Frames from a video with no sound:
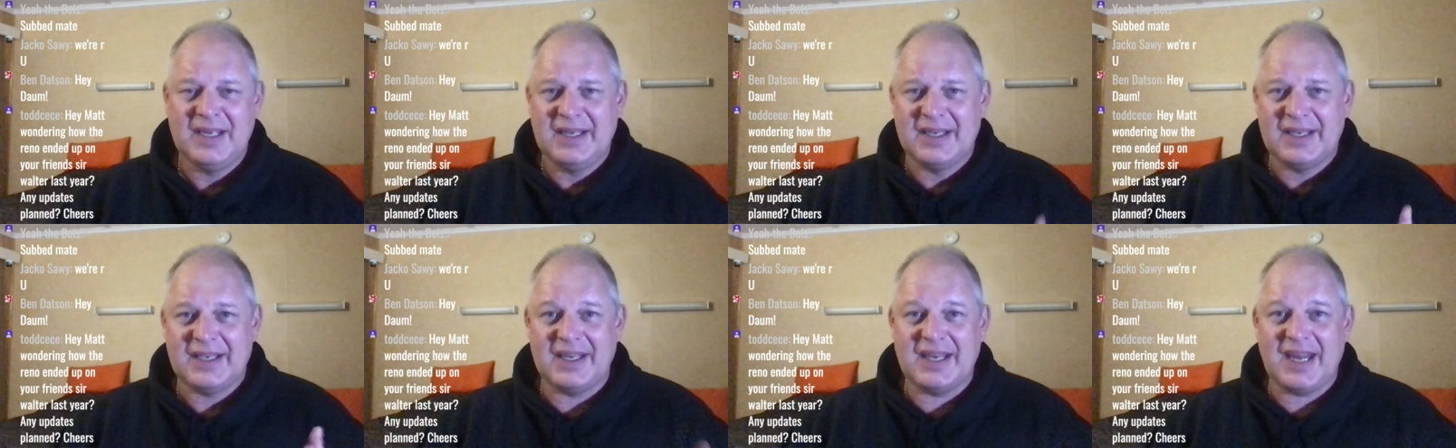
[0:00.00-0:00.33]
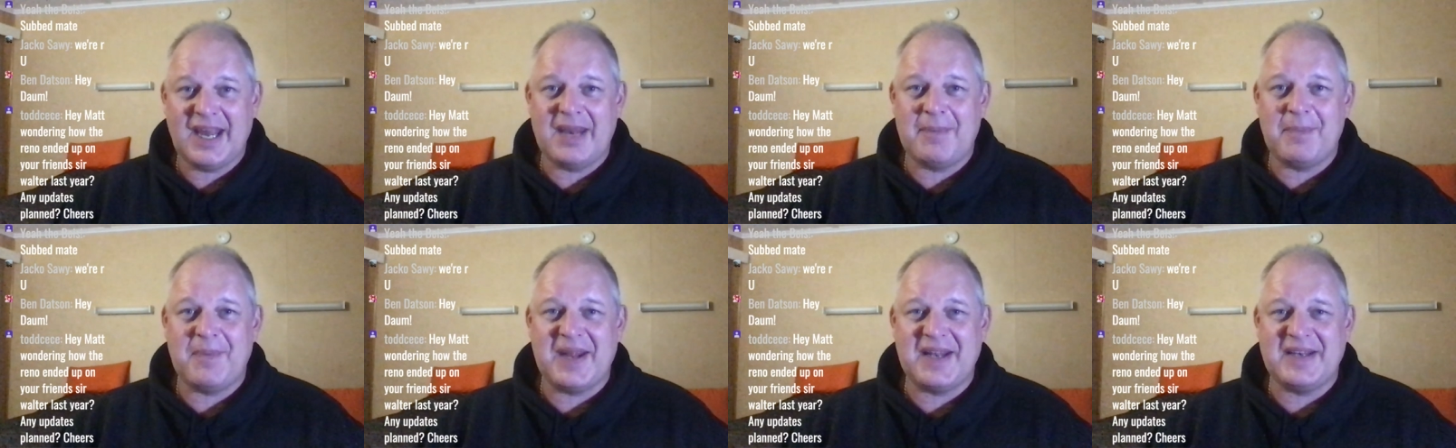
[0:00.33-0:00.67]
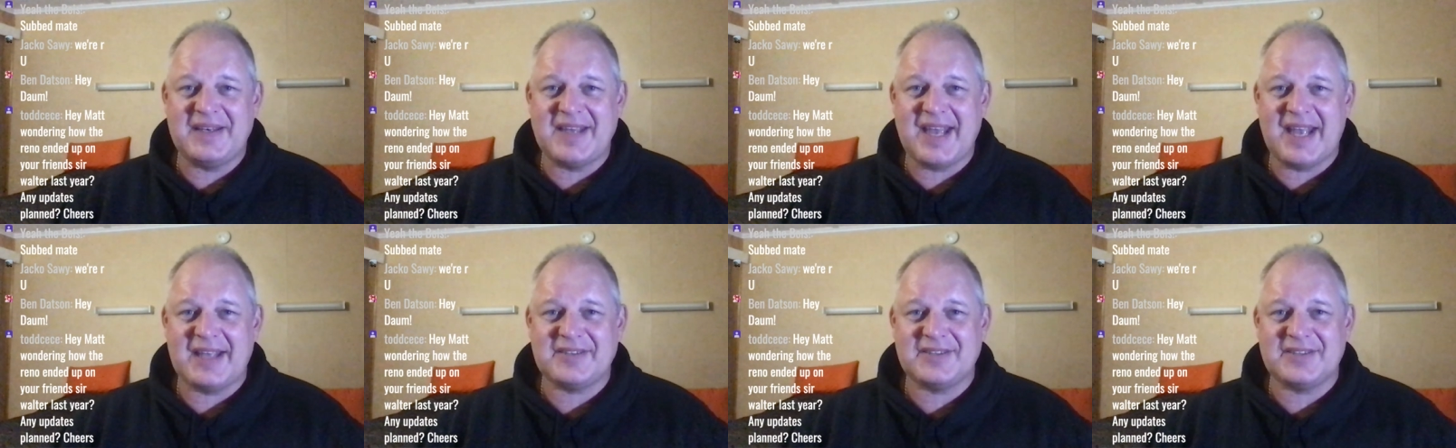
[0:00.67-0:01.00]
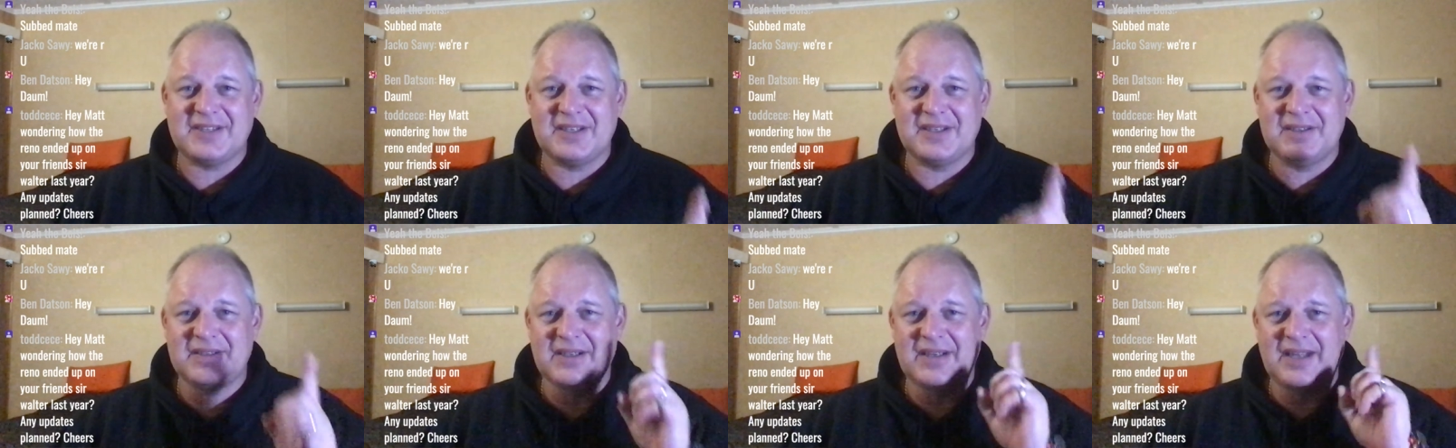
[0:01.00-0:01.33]
G'day to Ben
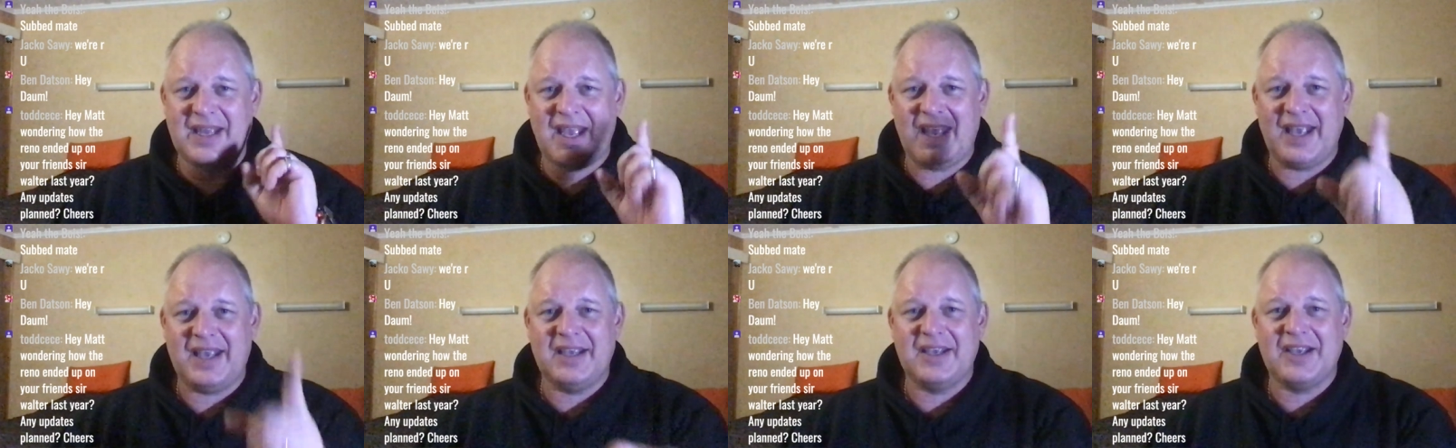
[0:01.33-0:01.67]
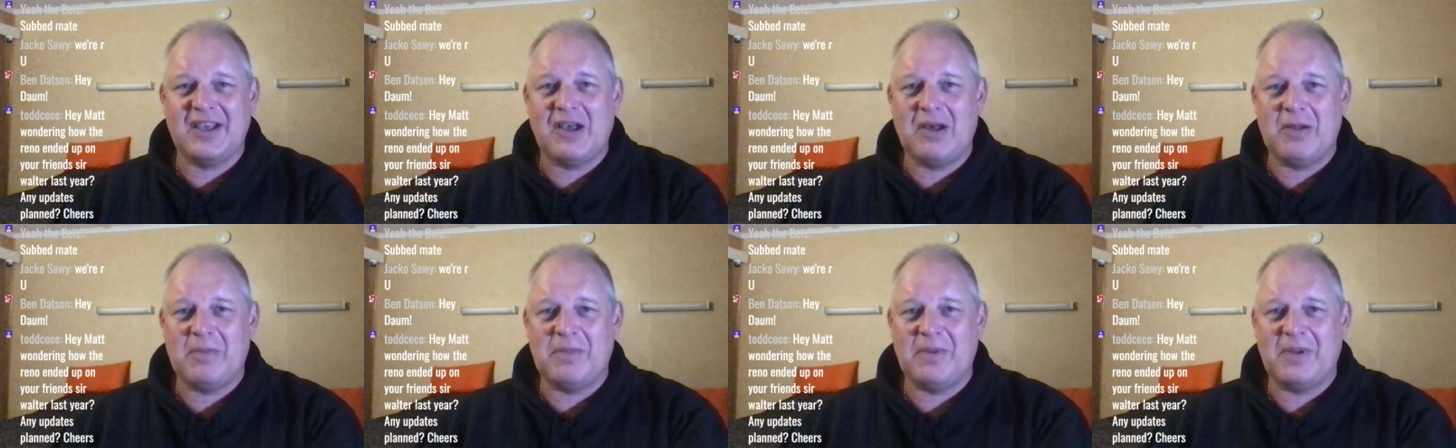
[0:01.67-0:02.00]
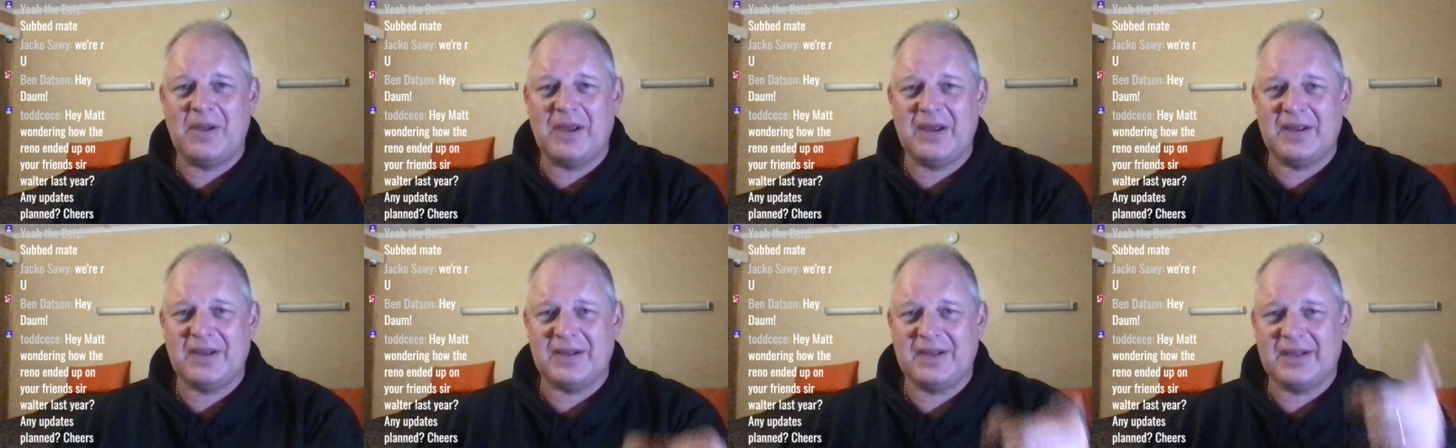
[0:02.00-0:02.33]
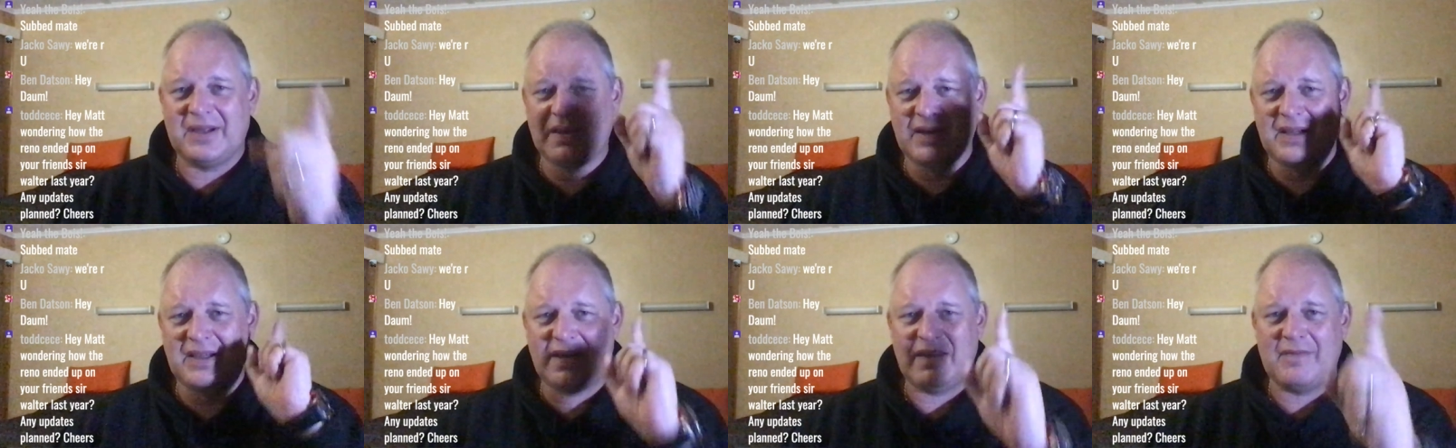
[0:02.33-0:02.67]
Datson. How you going, bloke?
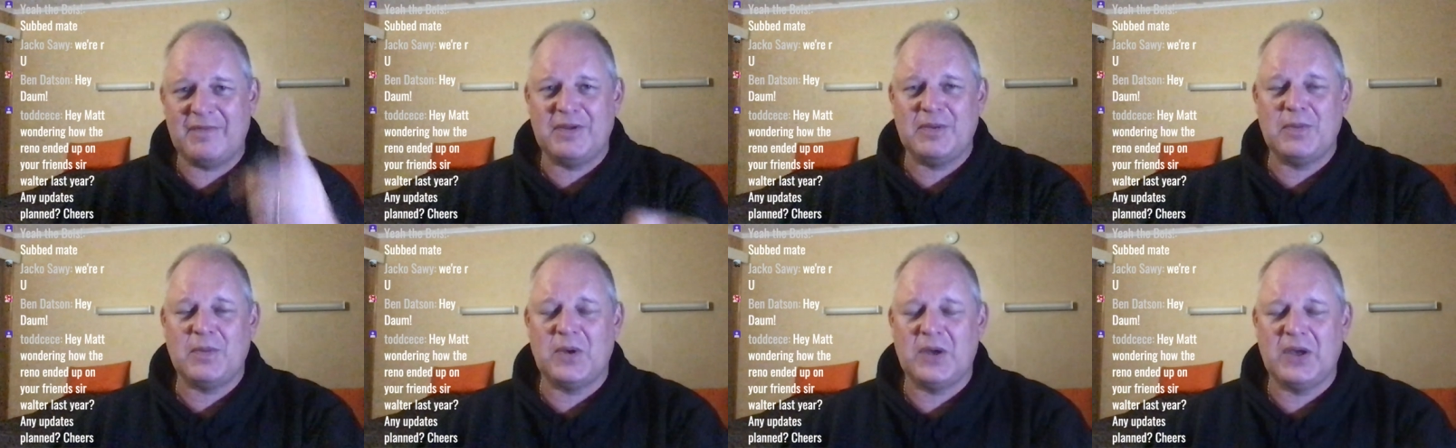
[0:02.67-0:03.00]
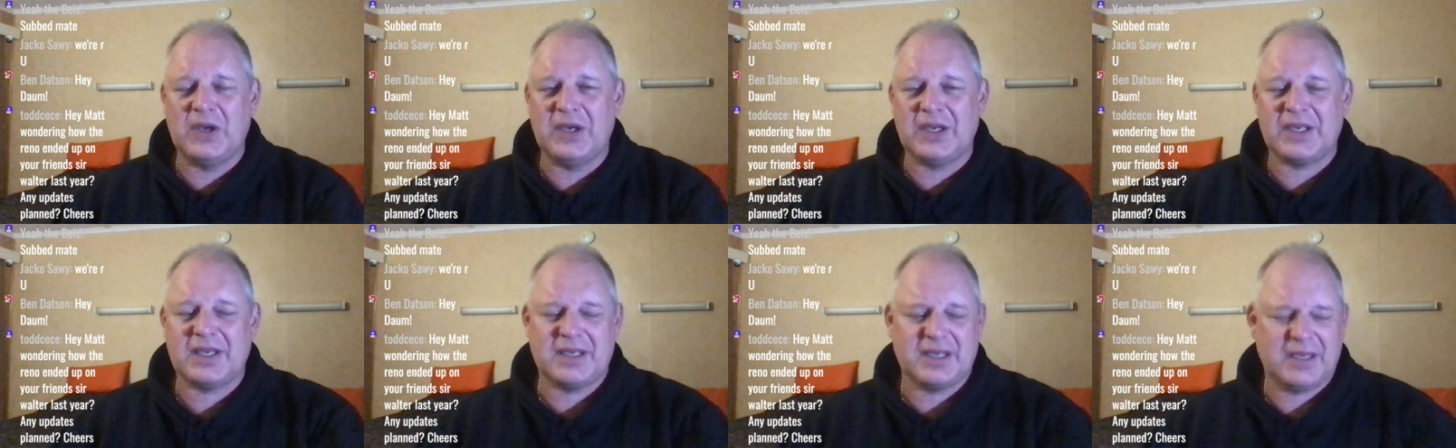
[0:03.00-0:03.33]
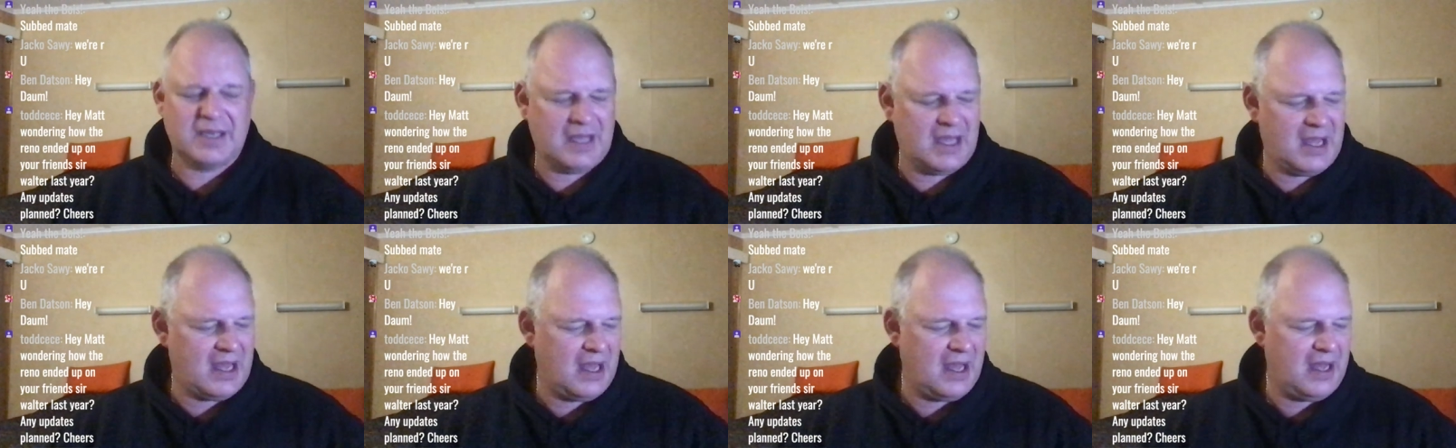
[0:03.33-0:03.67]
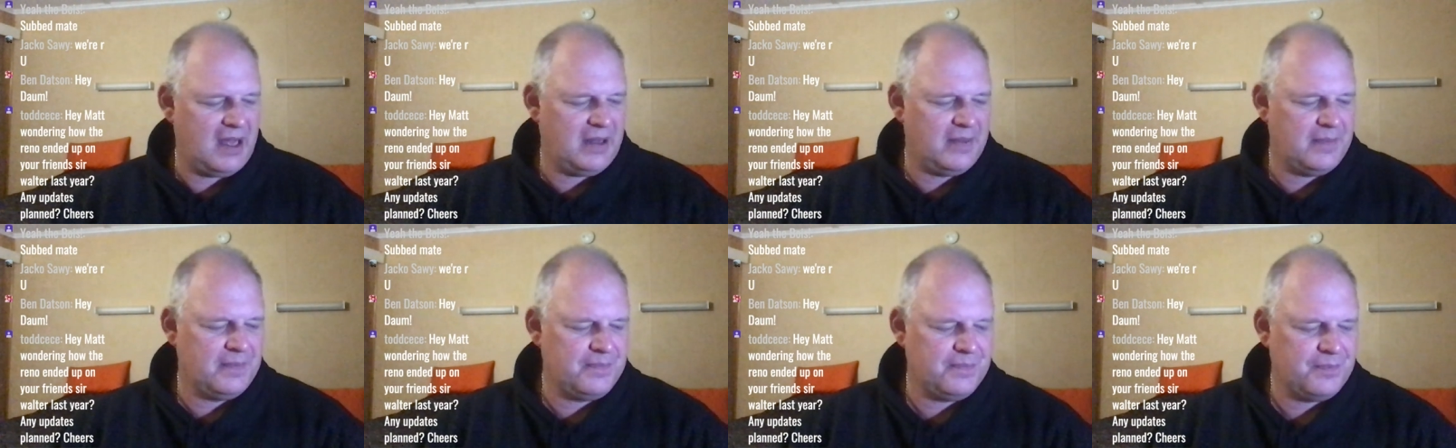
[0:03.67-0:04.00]
Love your work.
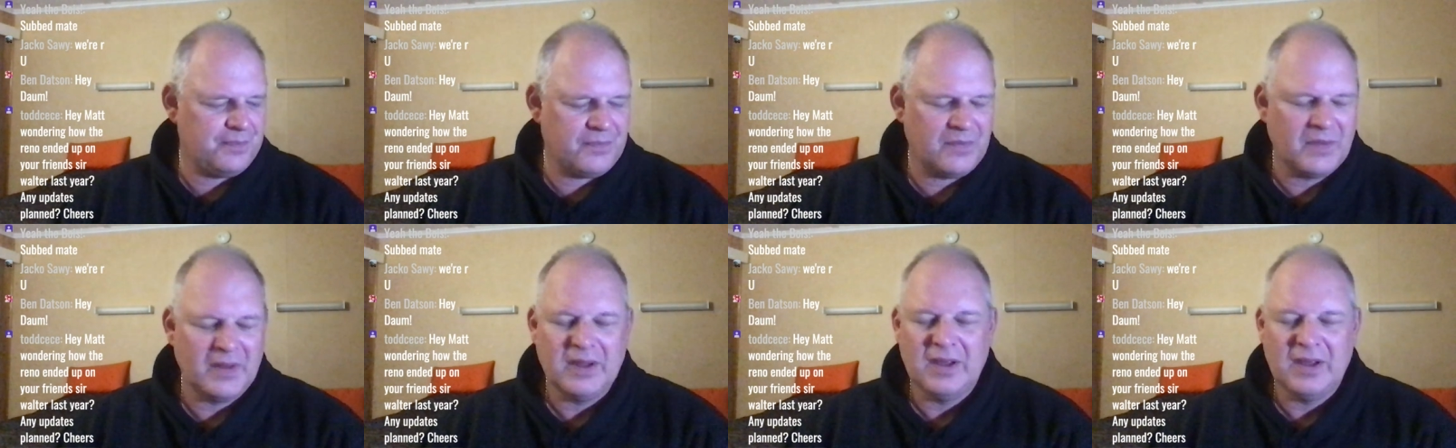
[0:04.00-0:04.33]
Ben